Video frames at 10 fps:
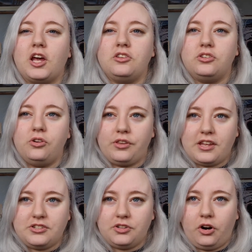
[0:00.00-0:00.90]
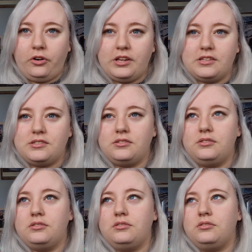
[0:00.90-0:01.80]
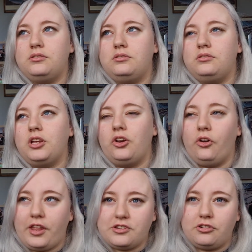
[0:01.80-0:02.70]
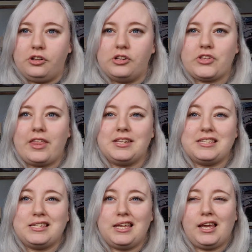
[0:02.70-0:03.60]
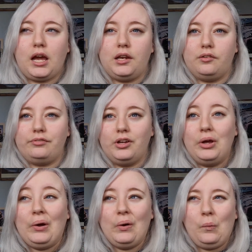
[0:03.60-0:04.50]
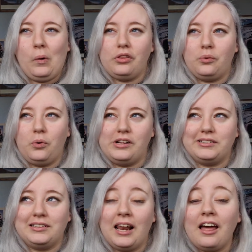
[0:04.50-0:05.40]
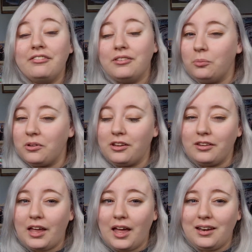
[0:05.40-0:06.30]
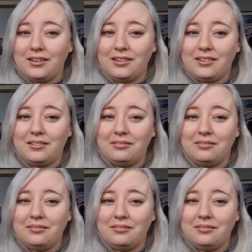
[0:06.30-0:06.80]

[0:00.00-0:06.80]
and to know their stories, to know their struggles, and see kind of what the world had left them with at the end.